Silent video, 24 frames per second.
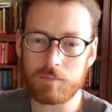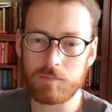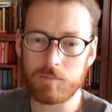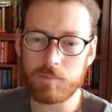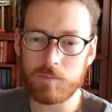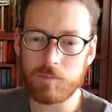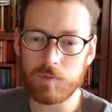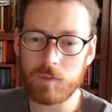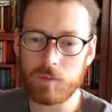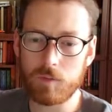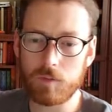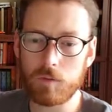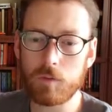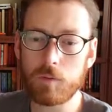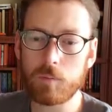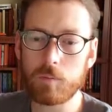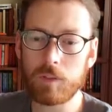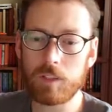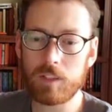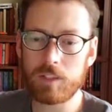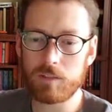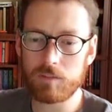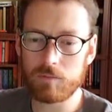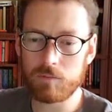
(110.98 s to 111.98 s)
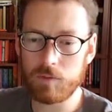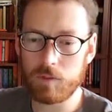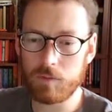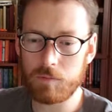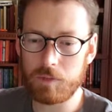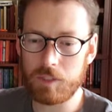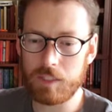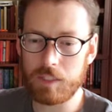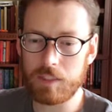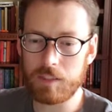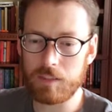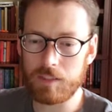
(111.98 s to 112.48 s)
so normally we would
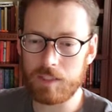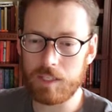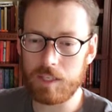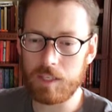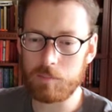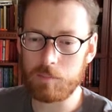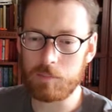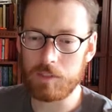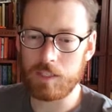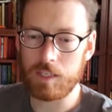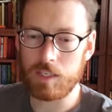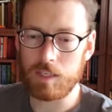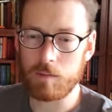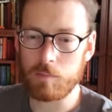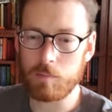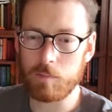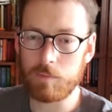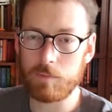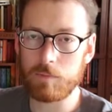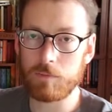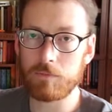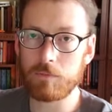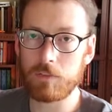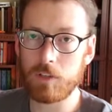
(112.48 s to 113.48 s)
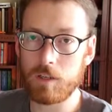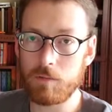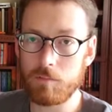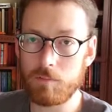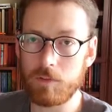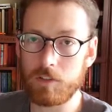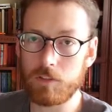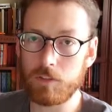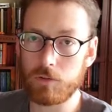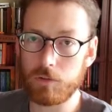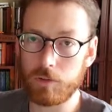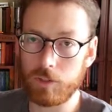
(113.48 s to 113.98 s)
get our timestamp from
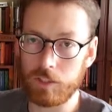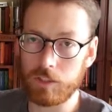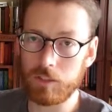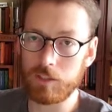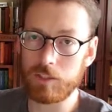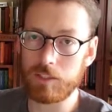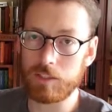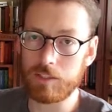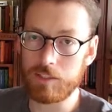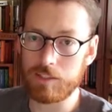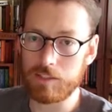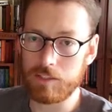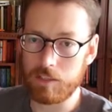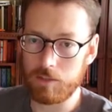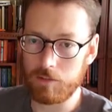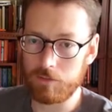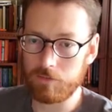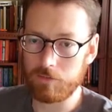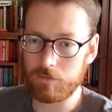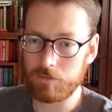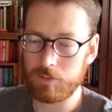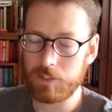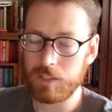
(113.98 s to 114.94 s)
the trigger itself.